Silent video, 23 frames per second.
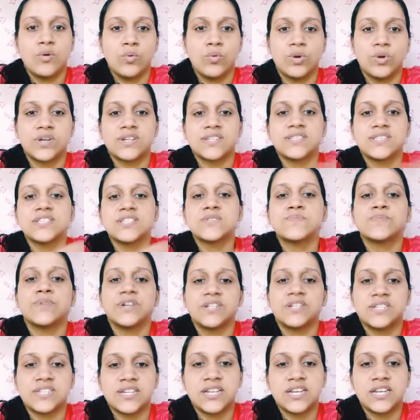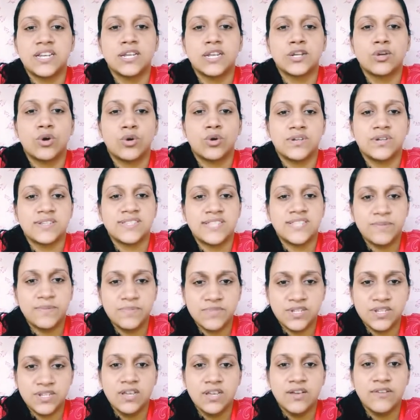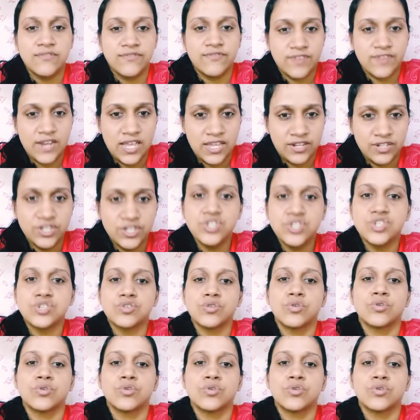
what this particular concept flourished,